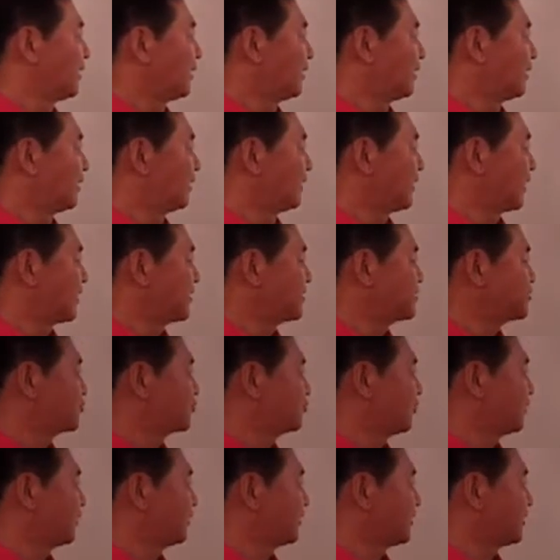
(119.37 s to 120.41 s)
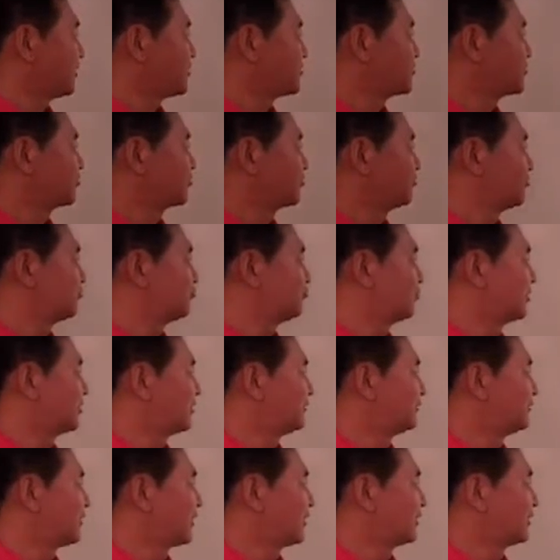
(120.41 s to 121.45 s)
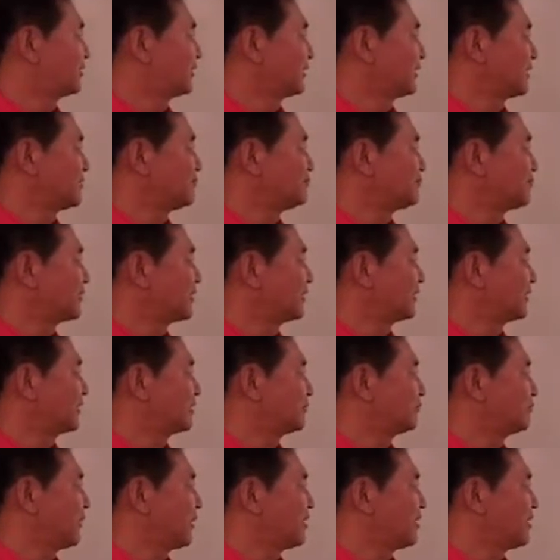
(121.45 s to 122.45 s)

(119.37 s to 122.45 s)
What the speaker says: Last one is to provide the empirical